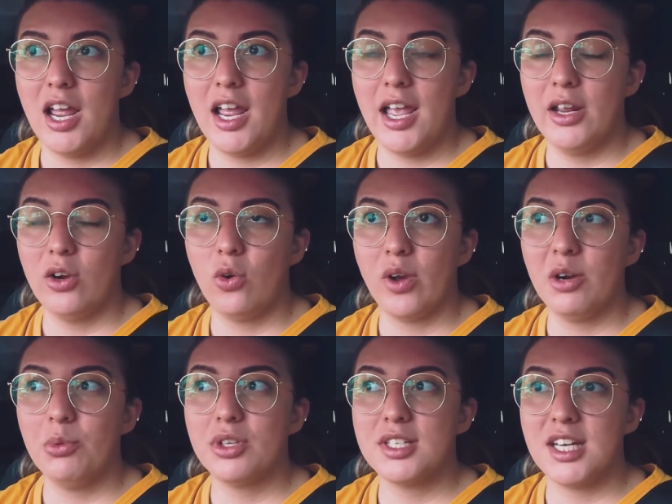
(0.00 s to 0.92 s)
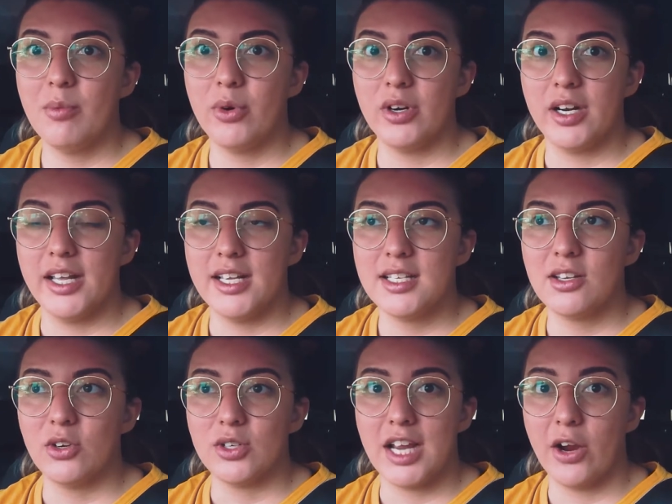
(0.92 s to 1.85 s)
incredible stubbornness,
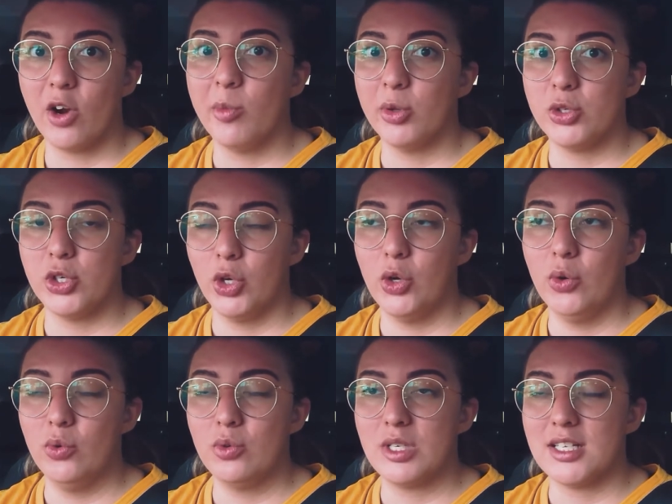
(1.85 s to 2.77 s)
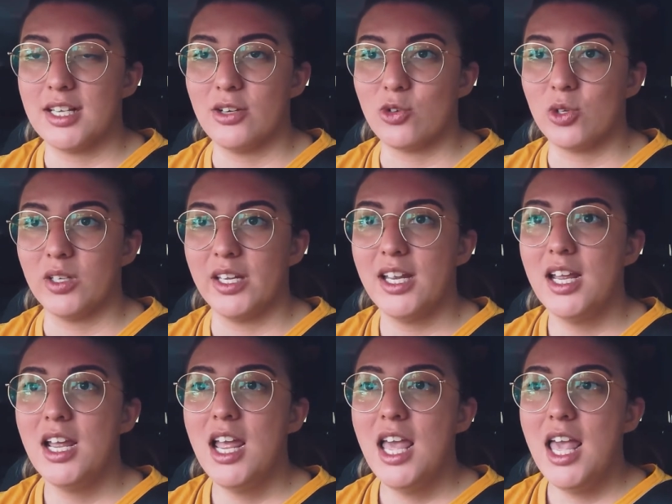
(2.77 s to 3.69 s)
her terrible twos, essentially,
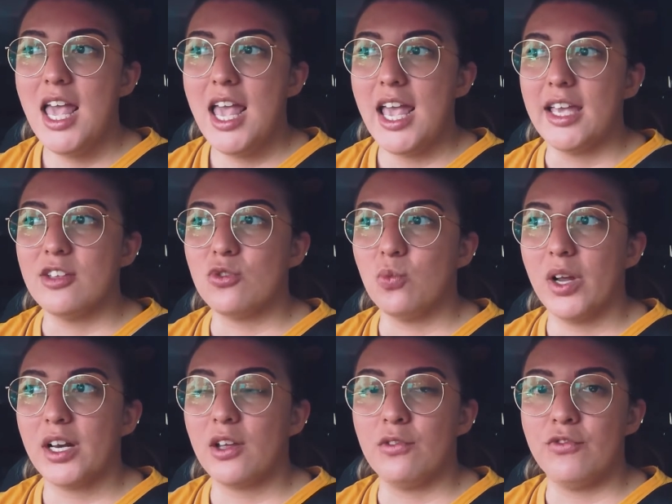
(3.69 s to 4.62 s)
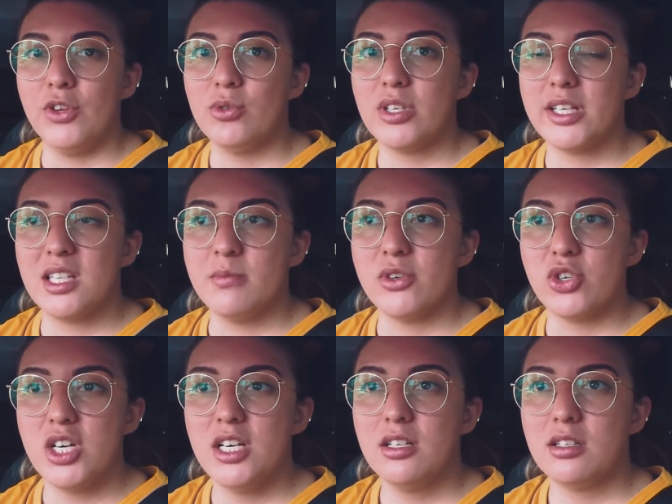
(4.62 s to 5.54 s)
is what confuses the
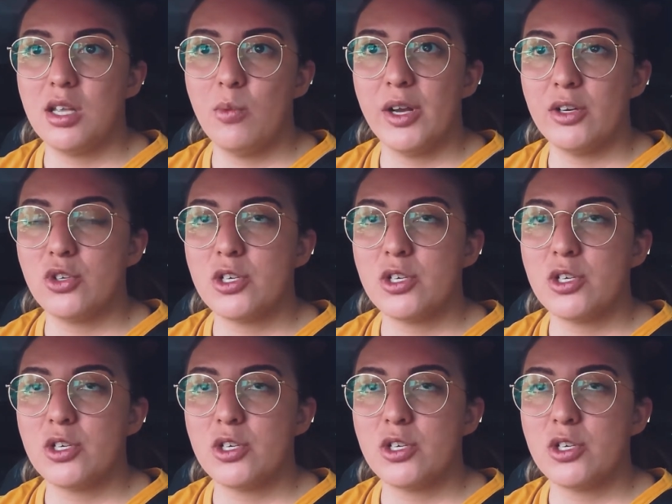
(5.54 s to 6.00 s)
machine so much